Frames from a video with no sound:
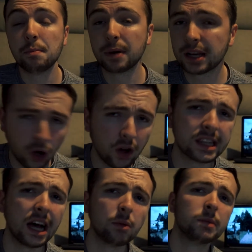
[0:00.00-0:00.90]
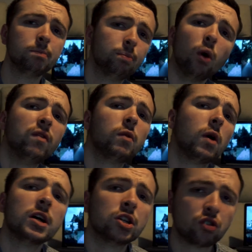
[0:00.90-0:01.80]
Because that was both of
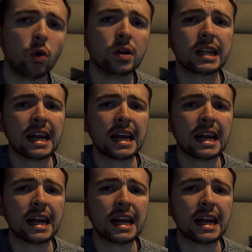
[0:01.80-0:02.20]
our drones,